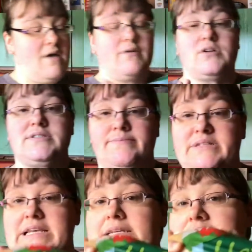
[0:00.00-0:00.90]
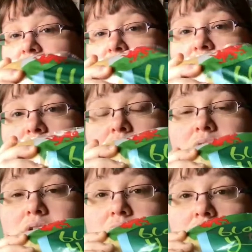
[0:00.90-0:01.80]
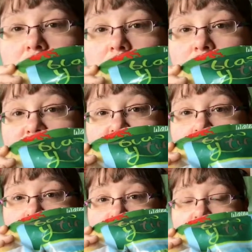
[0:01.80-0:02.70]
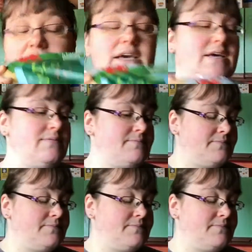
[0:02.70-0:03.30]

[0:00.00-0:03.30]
Got some potatoes, which are free.